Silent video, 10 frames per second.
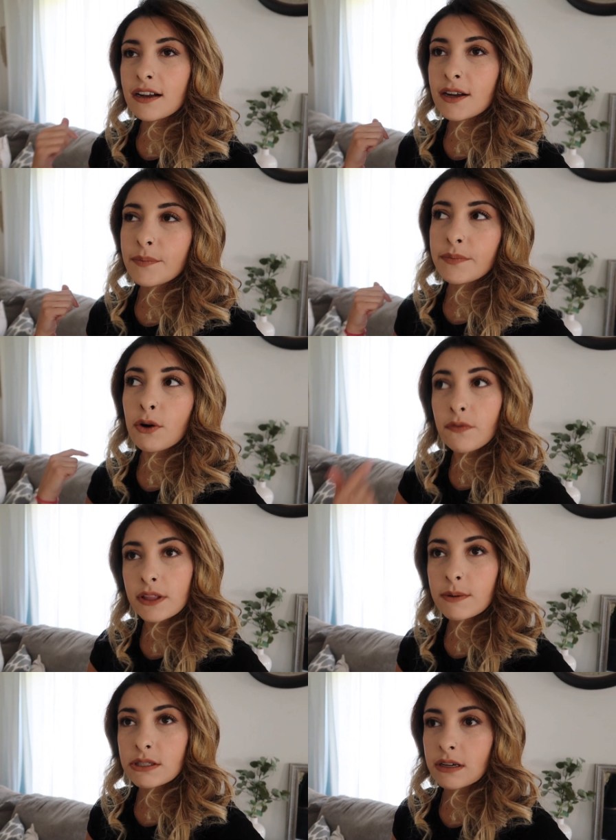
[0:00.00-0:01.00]
um
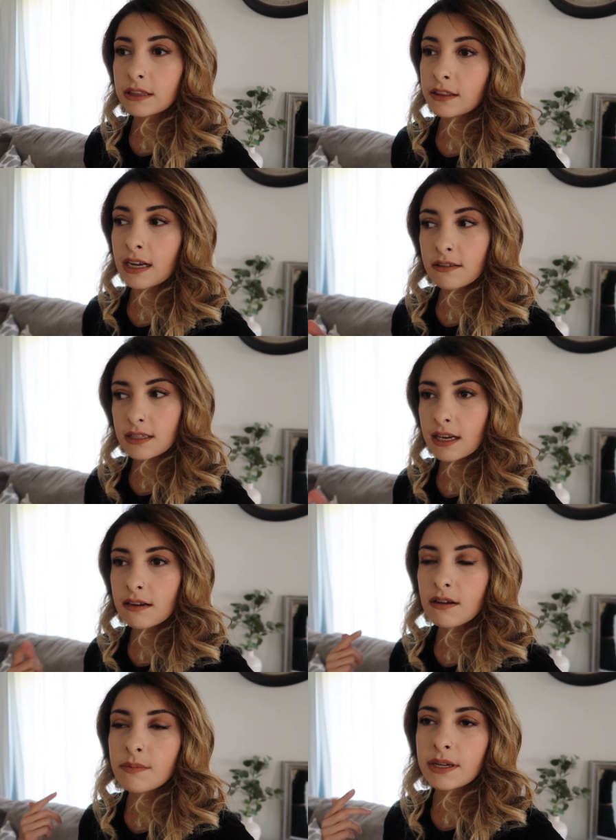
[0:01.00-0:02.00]
hopefully we do tacos de
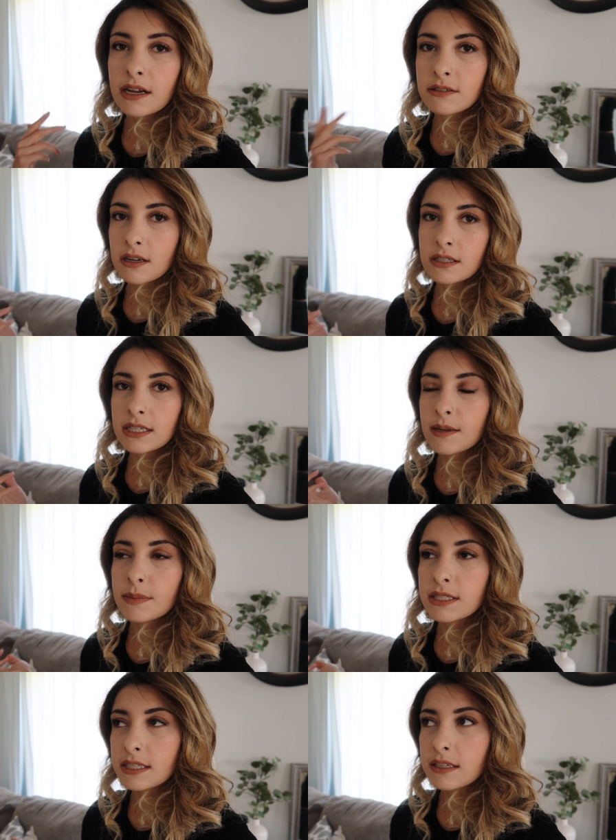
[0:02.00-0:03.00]
lengua but i'll talk to him
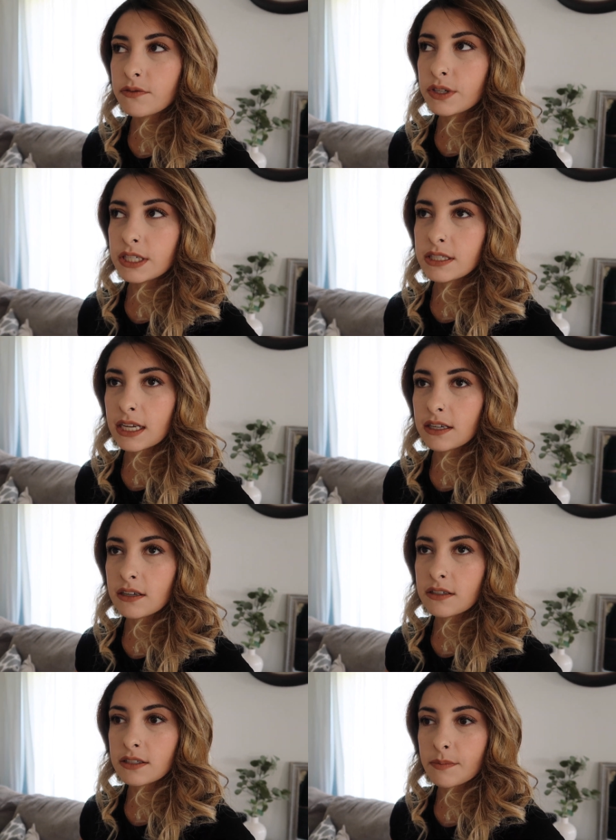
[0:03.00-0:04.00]
and see if we decide
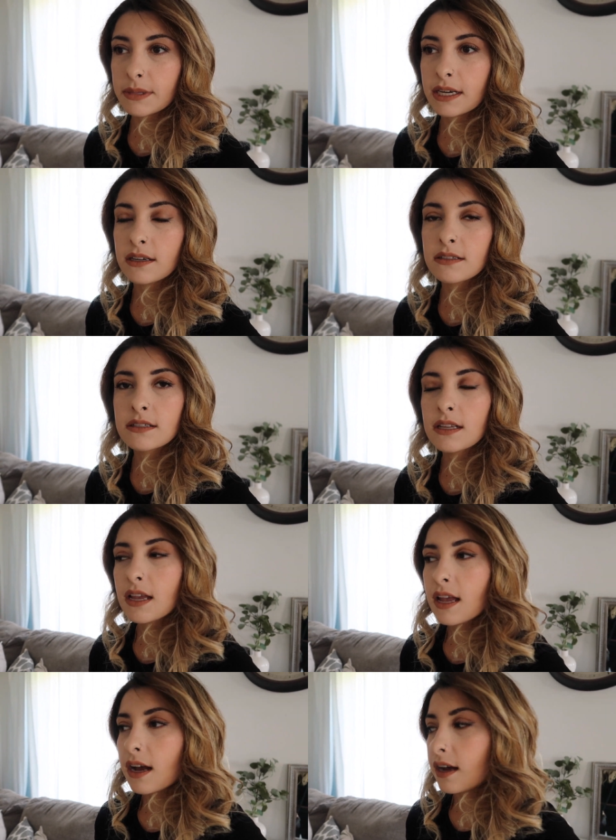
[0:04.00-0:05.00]
on something else
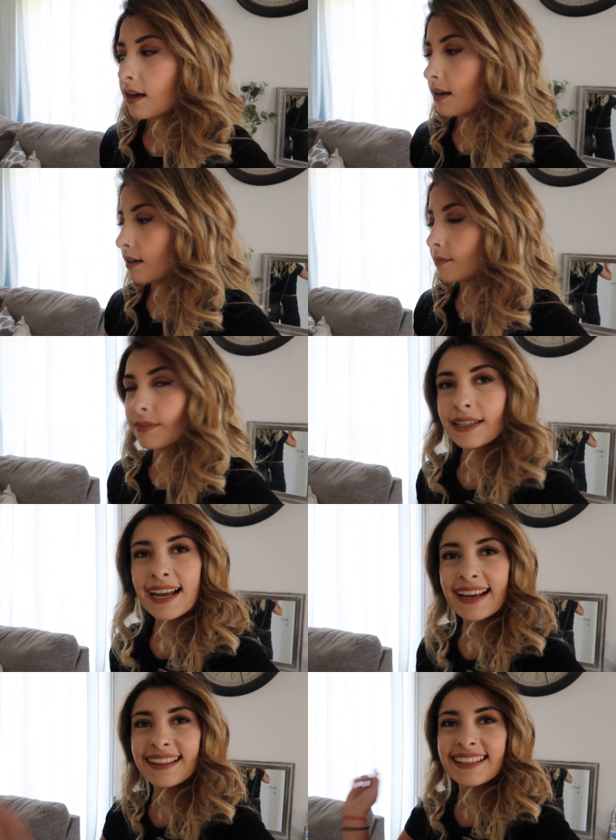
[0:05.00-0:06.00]
um but
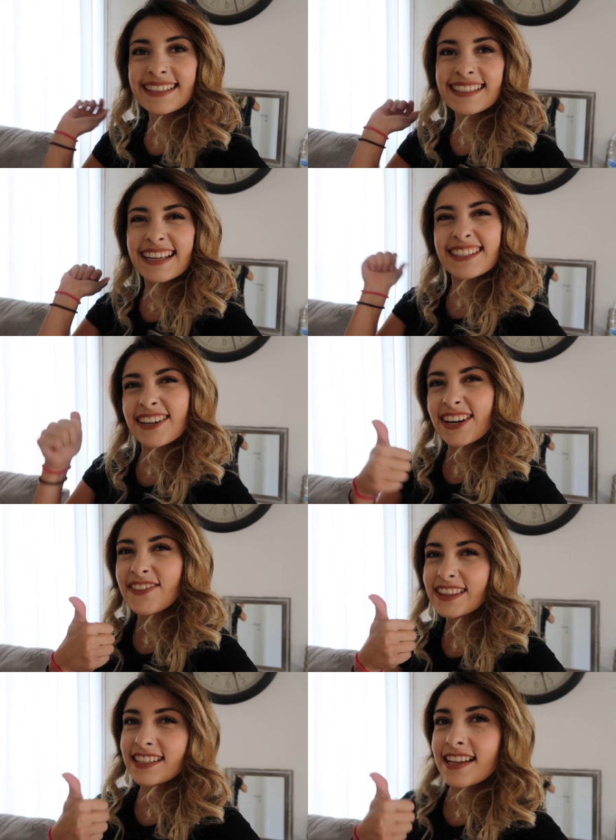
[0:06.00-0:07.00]
yeah let's get
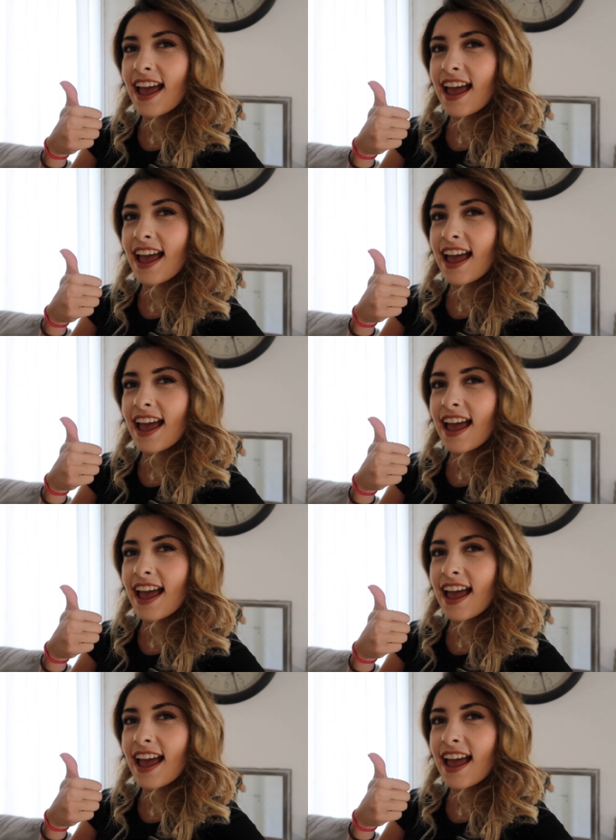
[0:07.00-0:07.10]
started with the